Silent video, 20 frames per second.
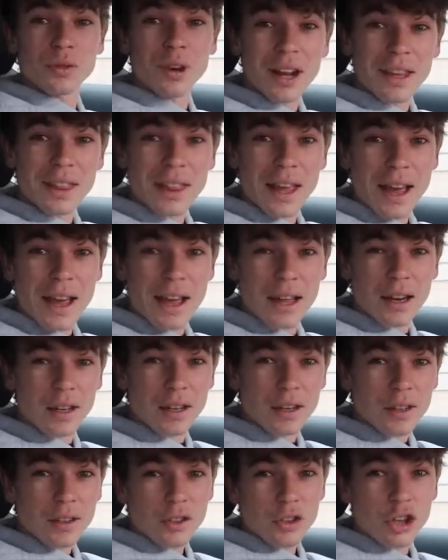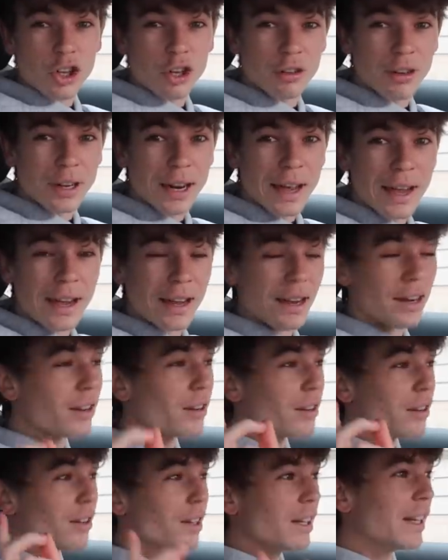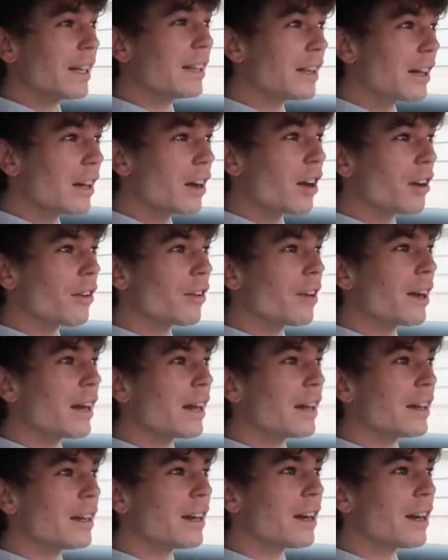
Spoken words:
Right then, Q&A in the R8.